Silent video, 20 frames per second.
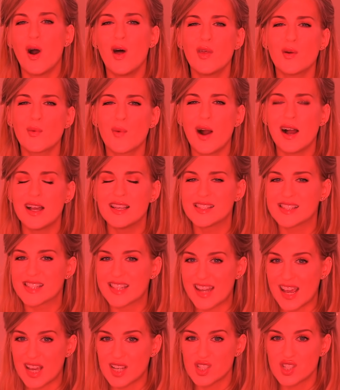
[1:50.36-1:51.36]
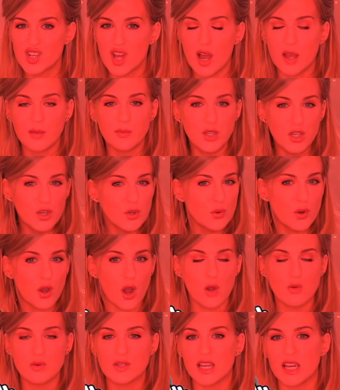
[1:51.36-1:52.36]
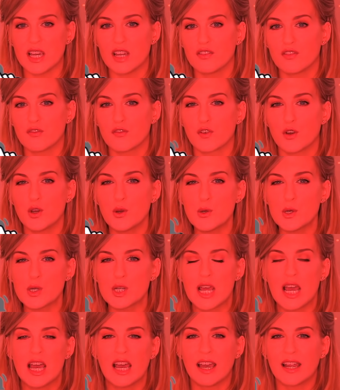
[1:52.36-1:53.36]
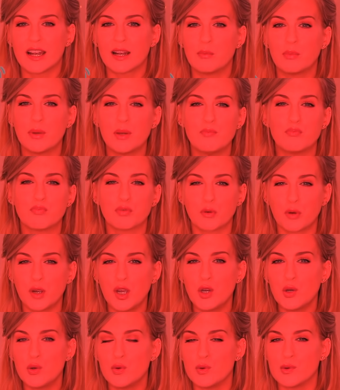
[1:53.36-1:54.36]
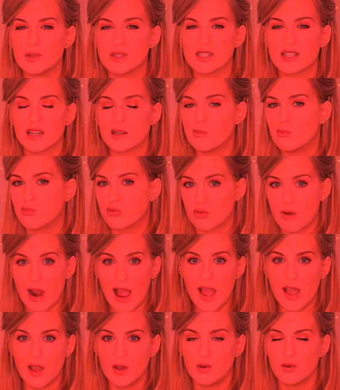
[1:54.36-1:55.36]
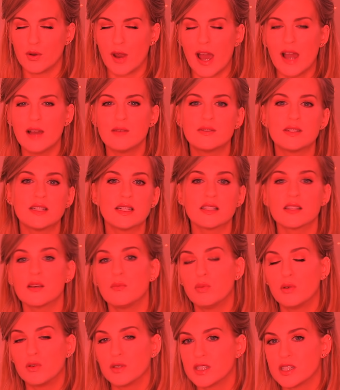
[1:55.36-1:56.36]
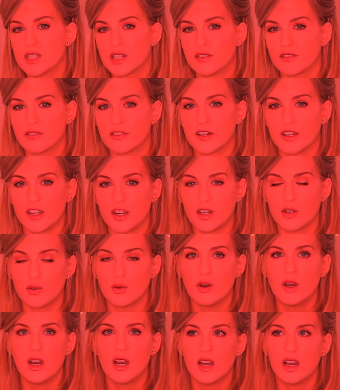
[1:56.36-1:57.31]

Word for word: Otherwise, the next time you go to eat fruit, it'll be bruised and brown. How disappointing for you.